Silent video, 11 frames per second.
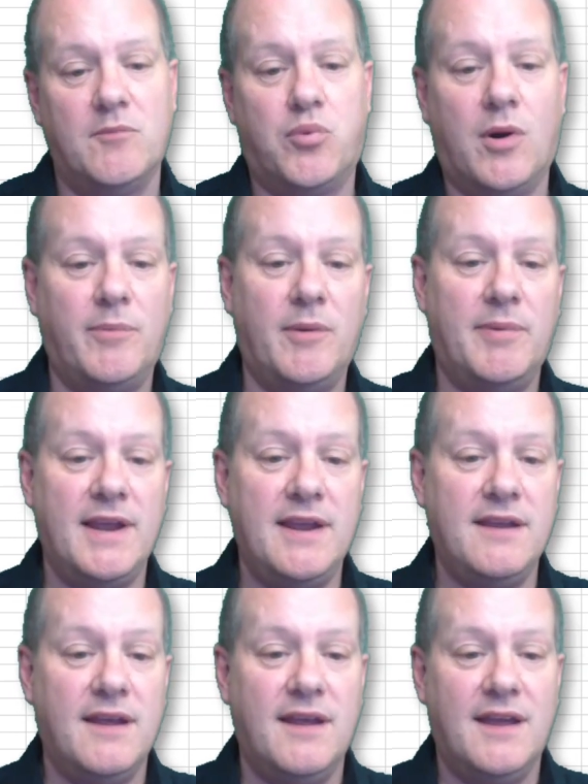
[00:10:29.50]

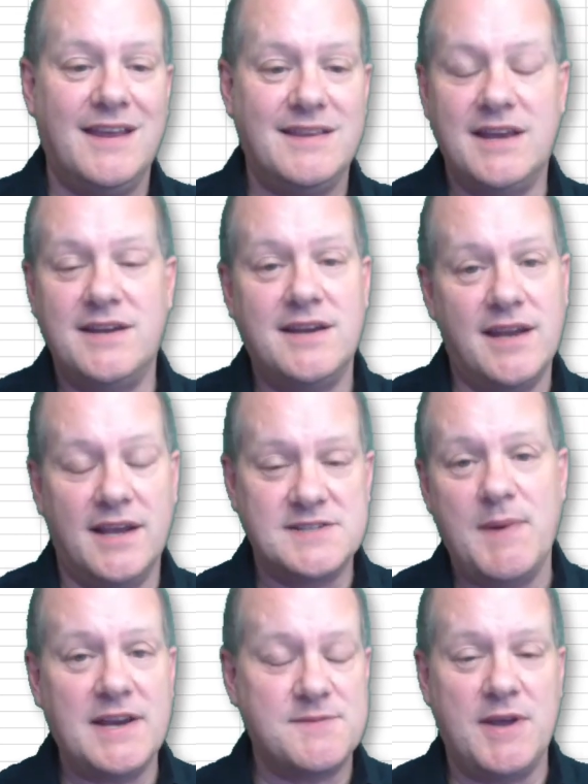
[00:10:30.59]
probably they didn't
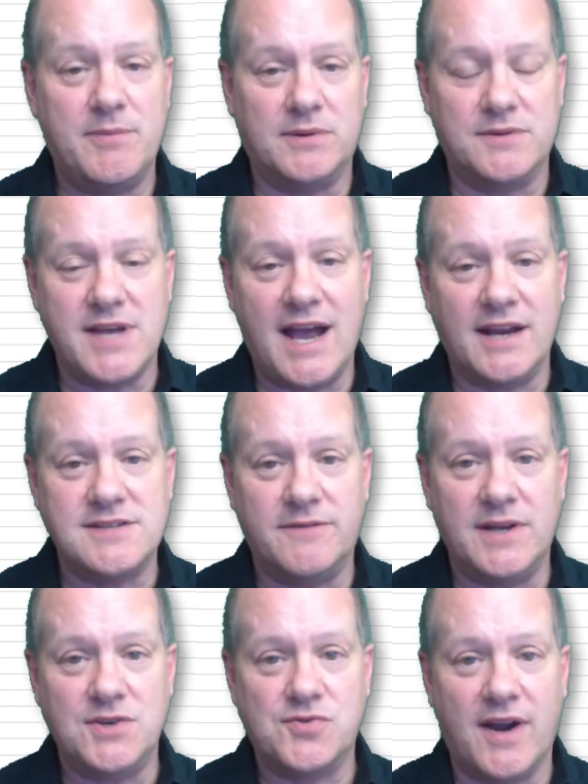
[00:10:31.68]
expect people to
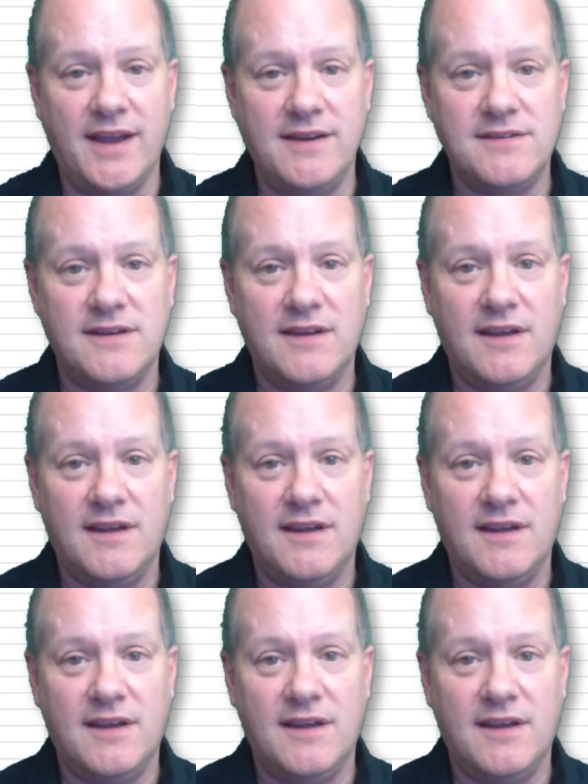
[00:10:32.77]
actively trade.